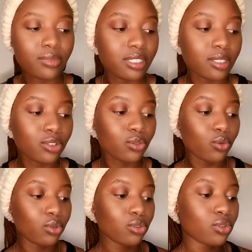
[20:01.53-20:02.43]
Just
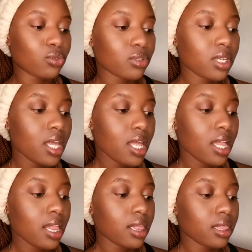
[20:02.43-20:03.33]
going to use
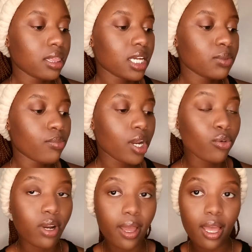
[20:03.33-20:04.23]
that
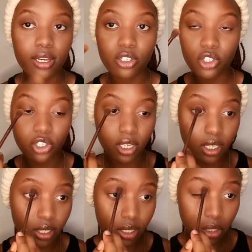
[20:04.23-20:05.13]
brown
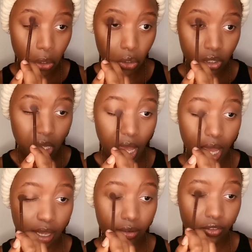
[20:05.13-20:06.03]
shade called
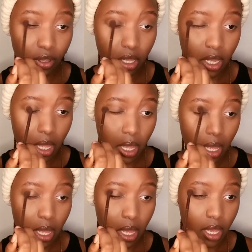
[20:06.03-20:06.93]
Hive
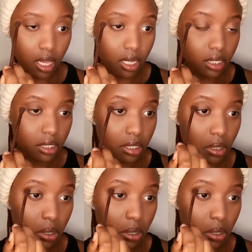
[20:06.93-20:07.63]
as